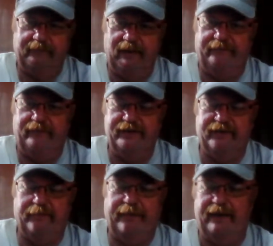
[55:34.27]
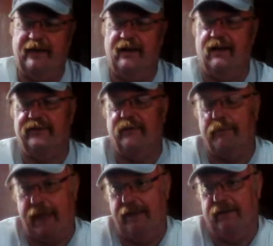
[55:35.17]
if he's depending on the
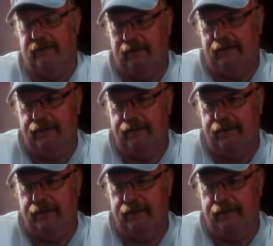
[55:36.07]
mail